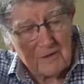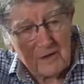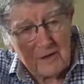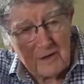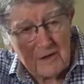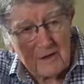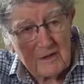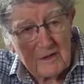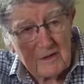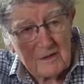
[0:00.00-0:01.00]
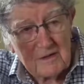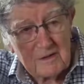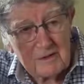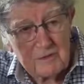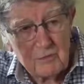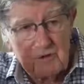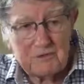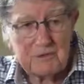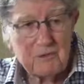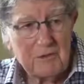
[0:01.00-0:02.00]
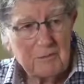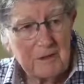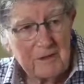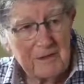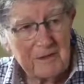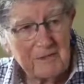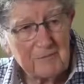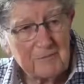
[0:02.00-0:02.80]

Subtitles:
a 12-story building,